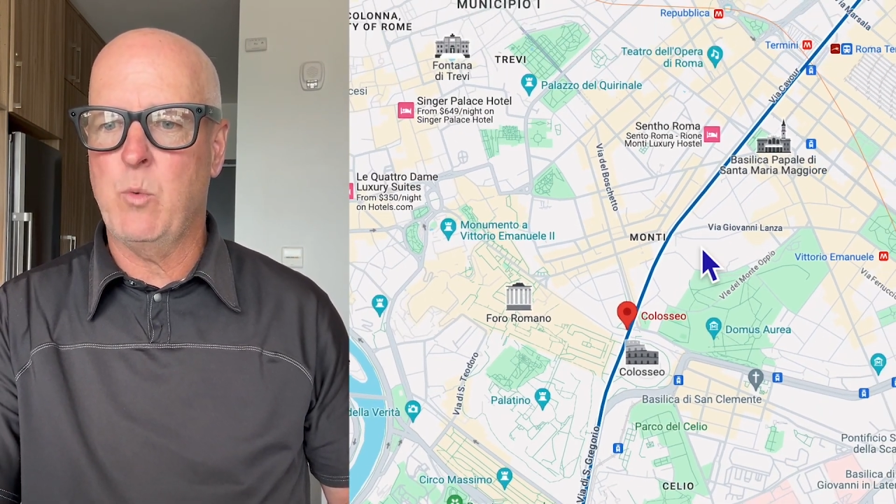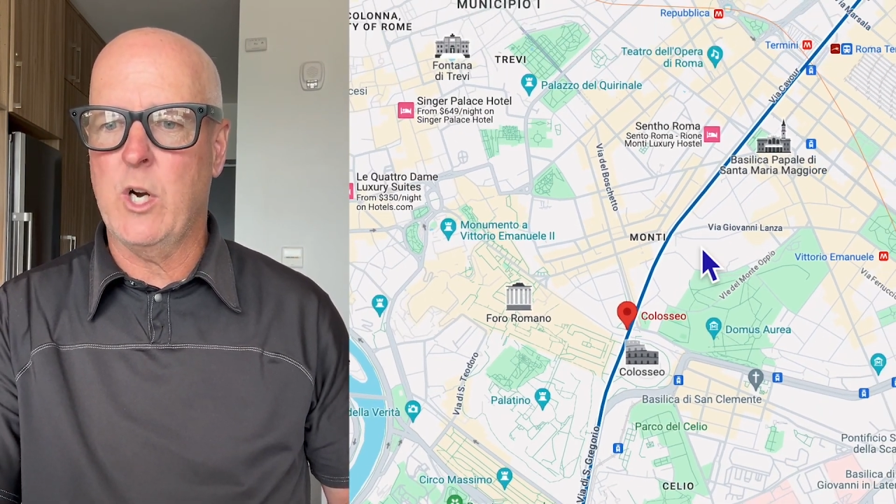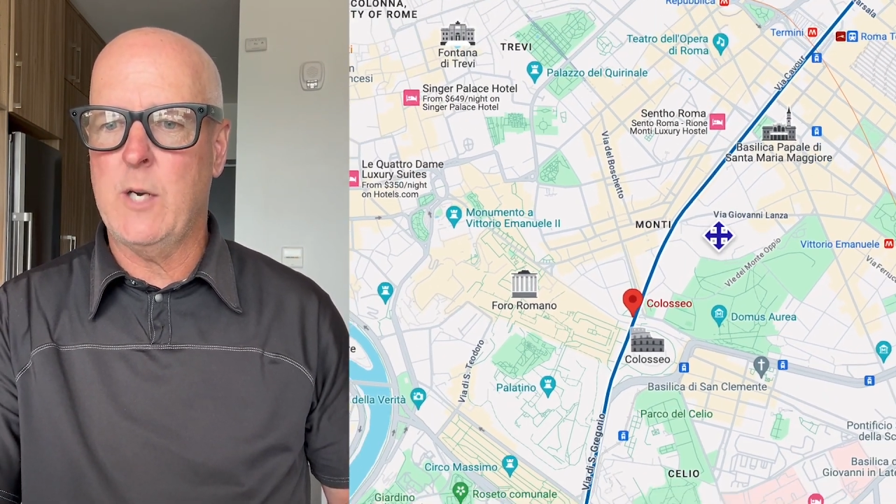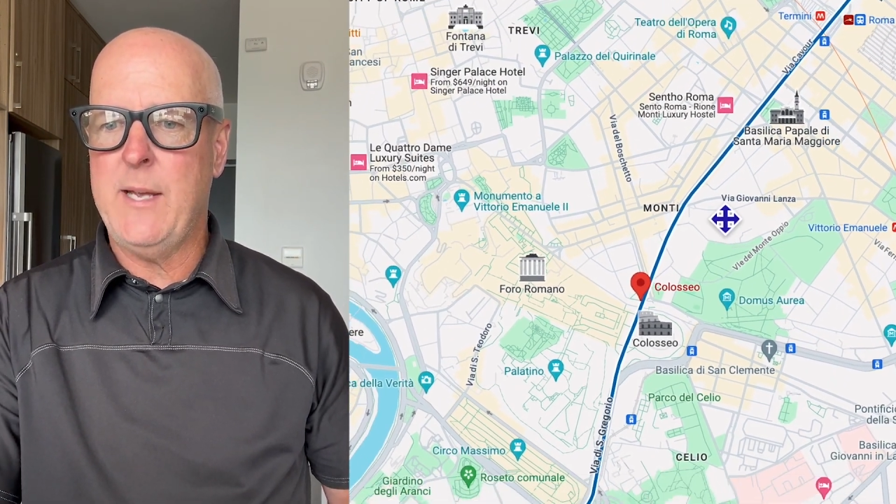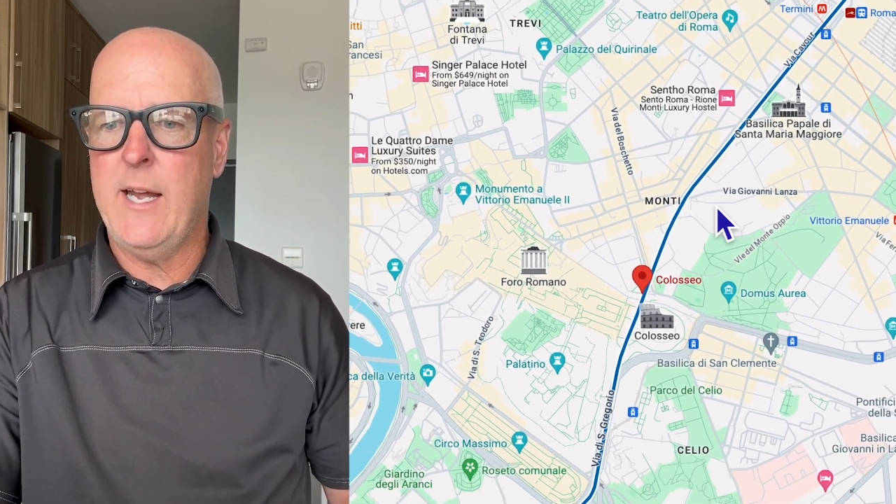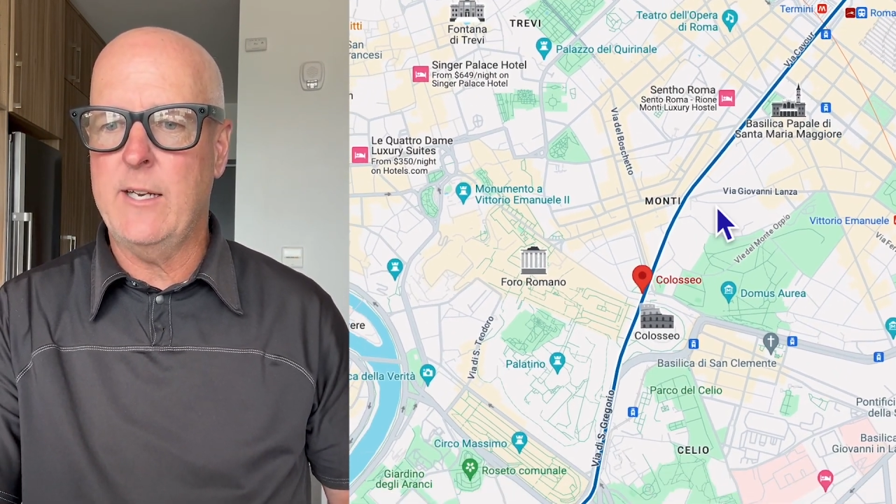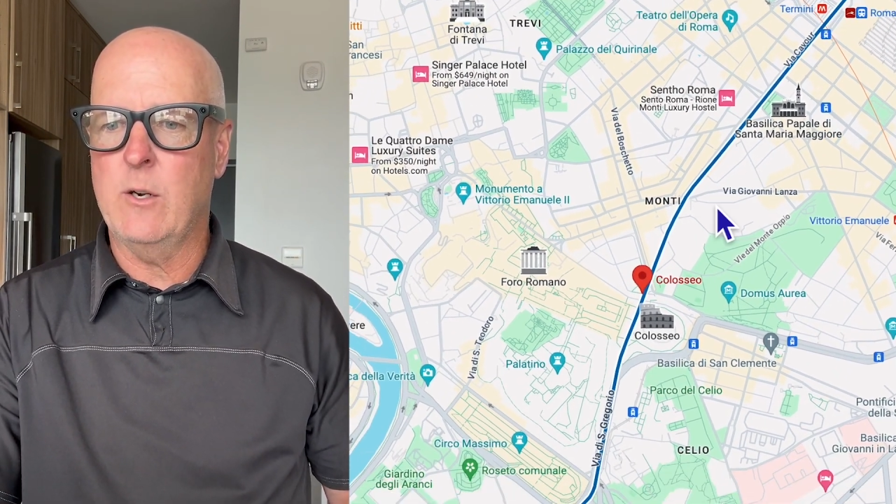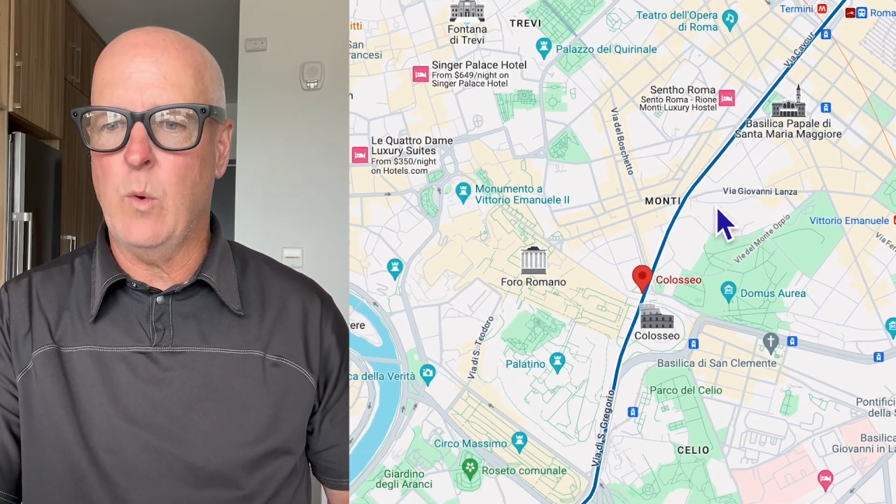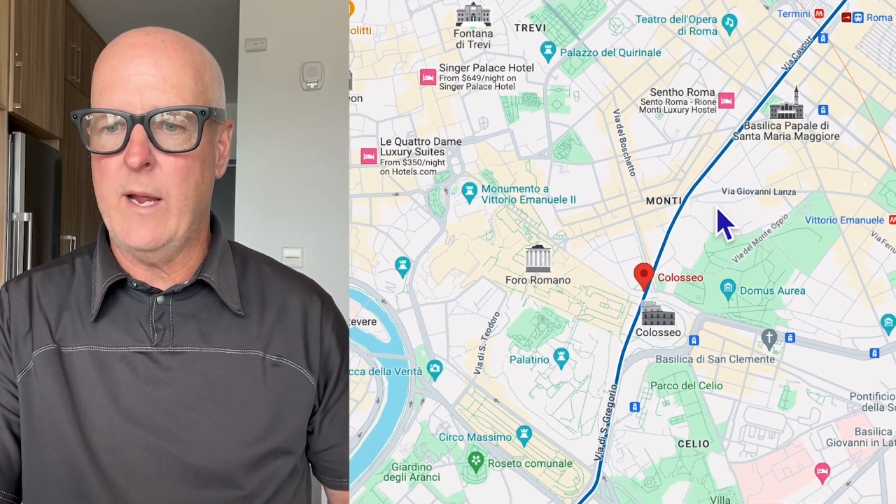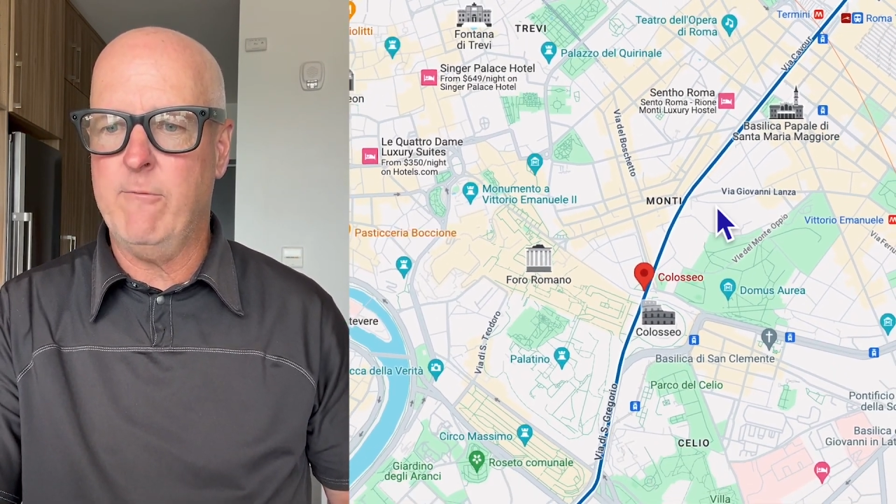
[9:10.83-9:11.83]
We're going to be heading
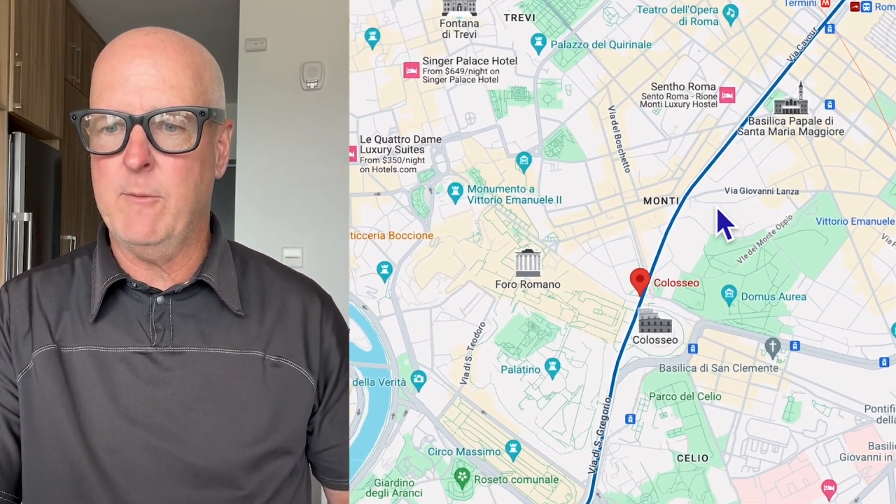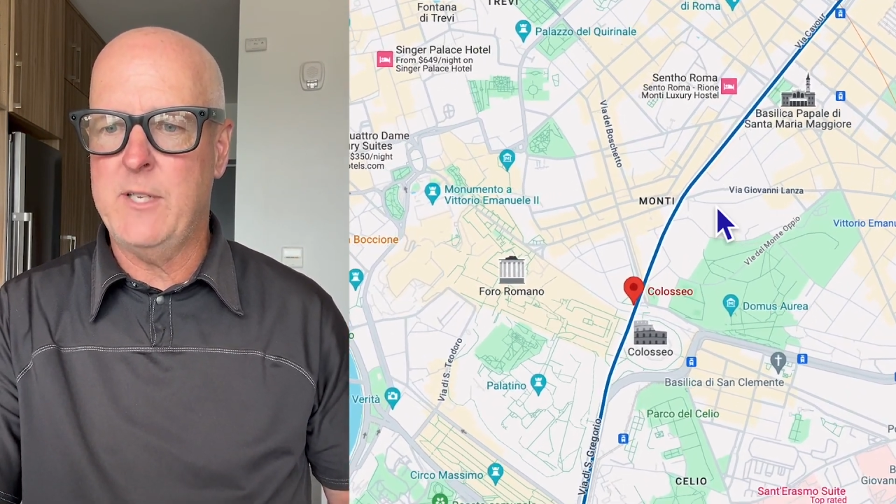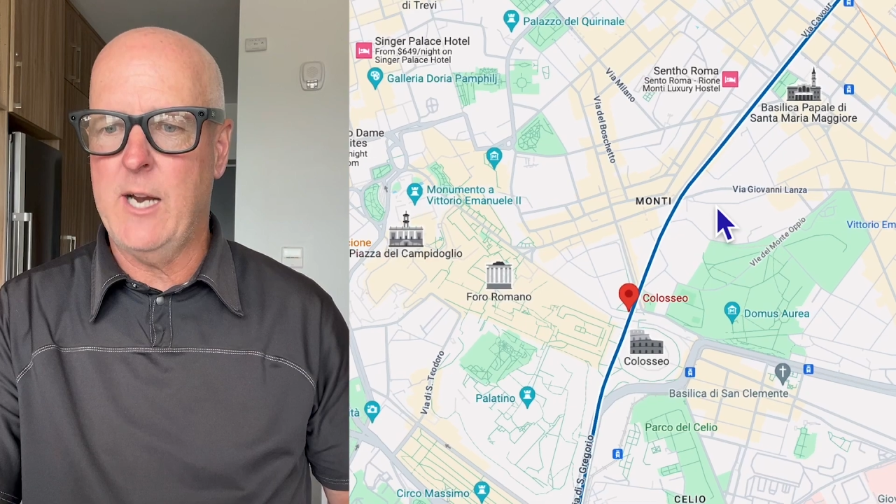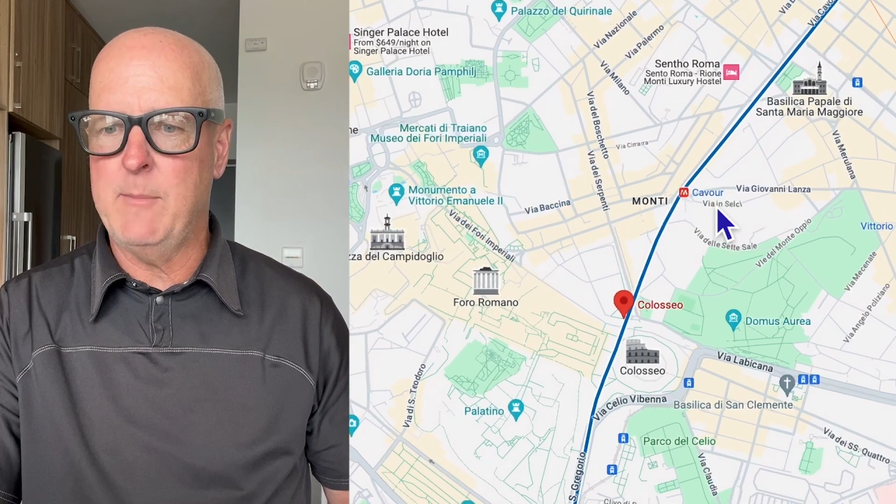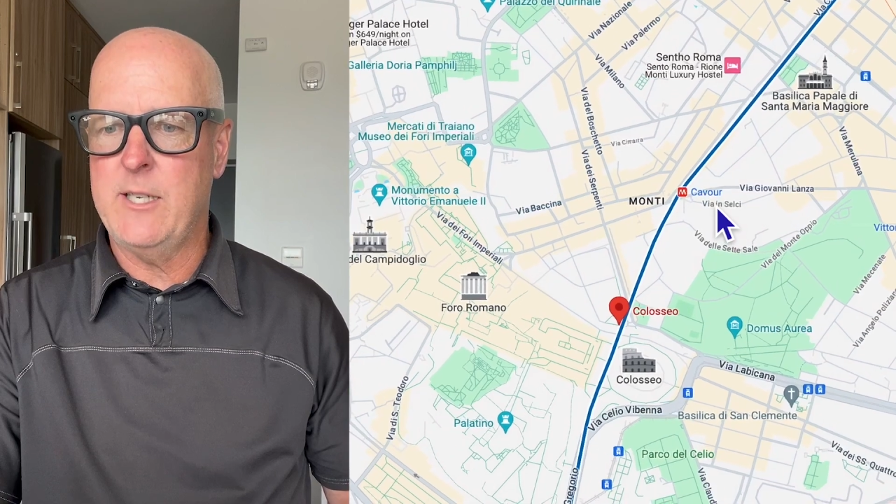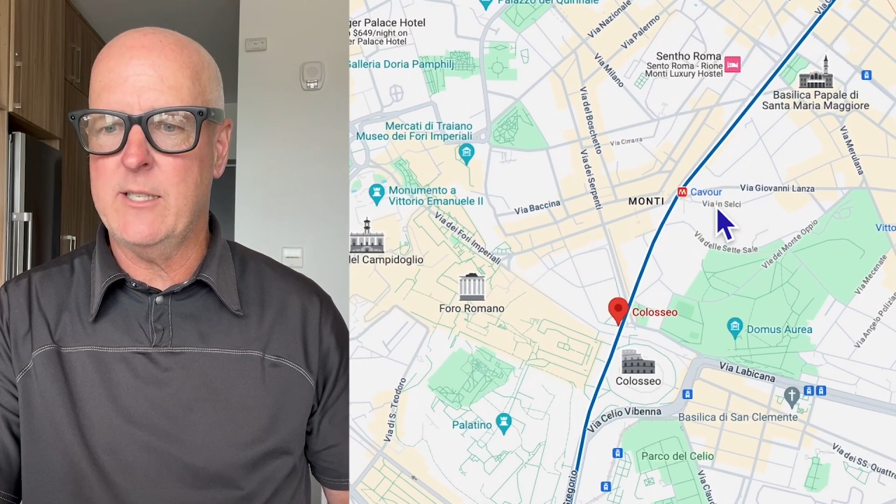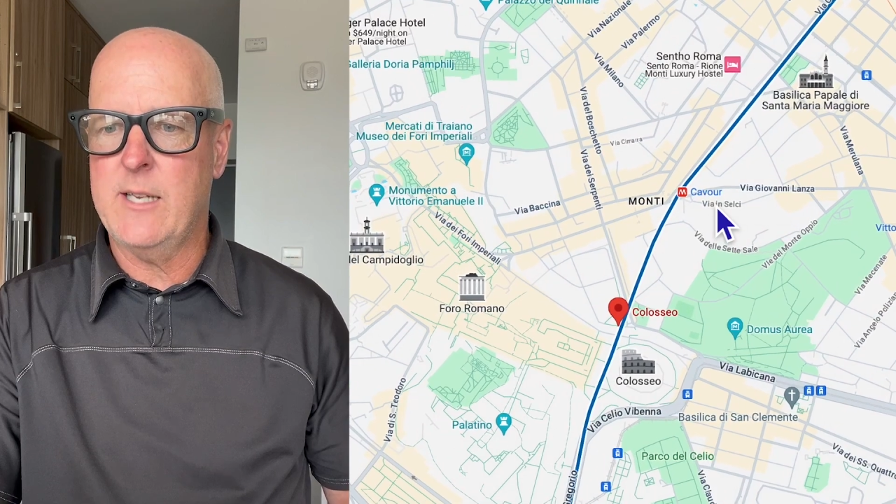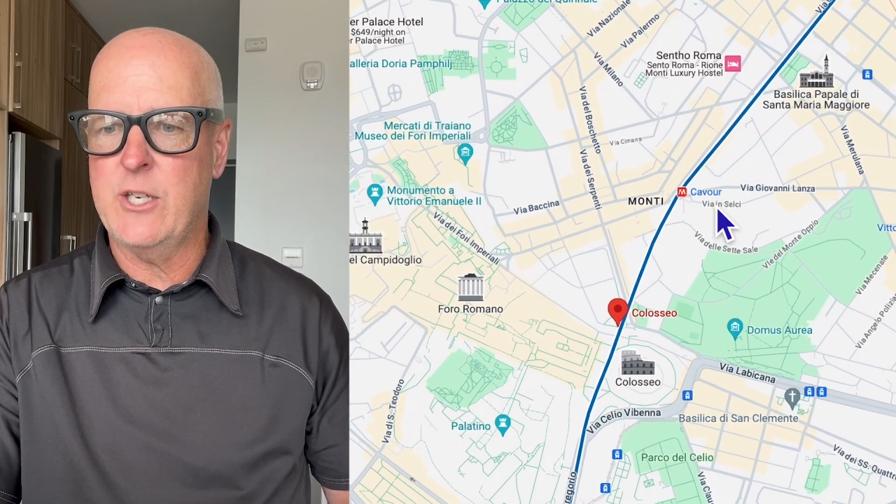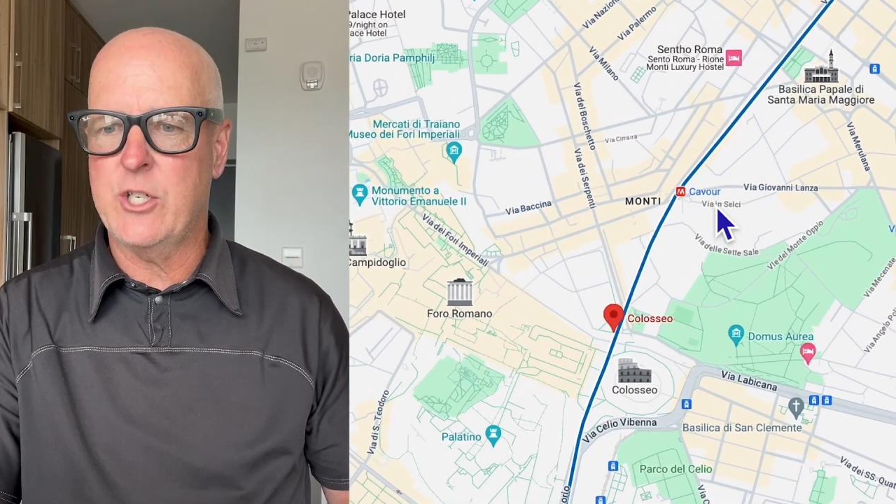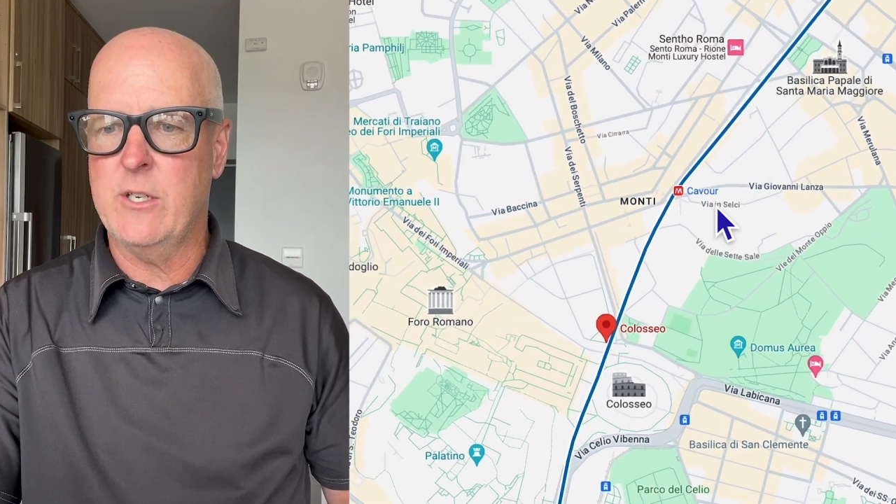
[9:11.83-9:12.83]
away from Termini
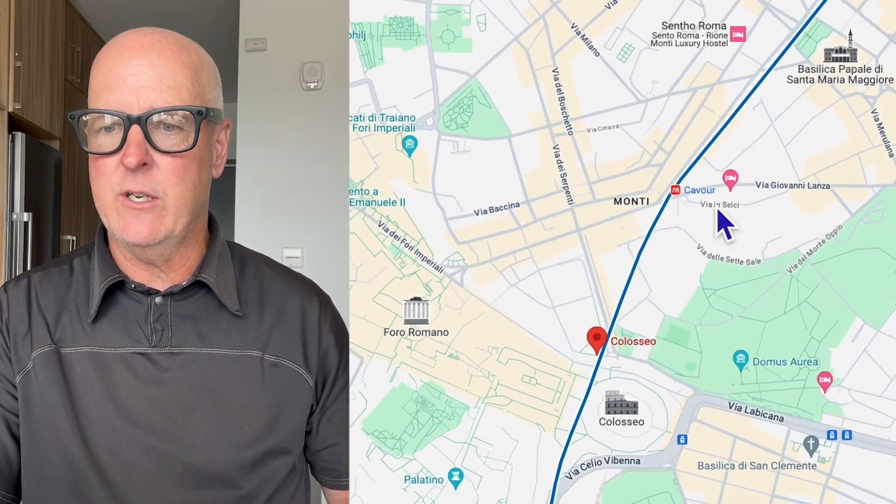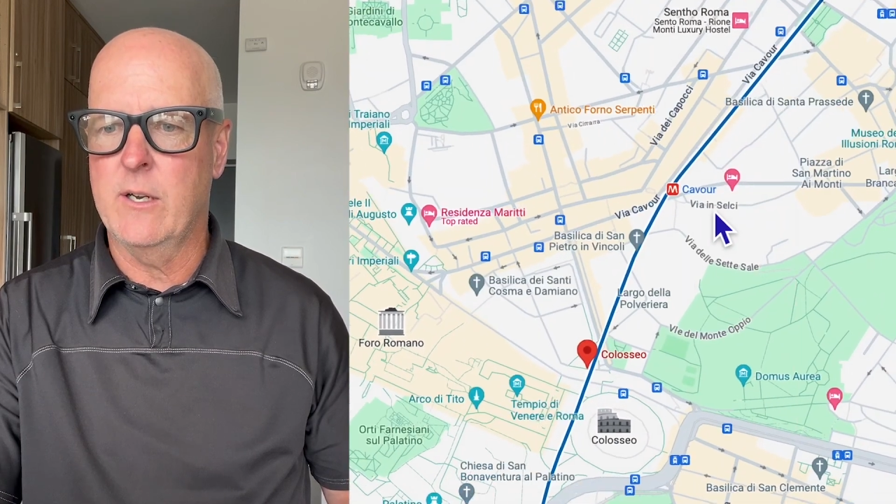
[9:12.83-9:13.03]
station.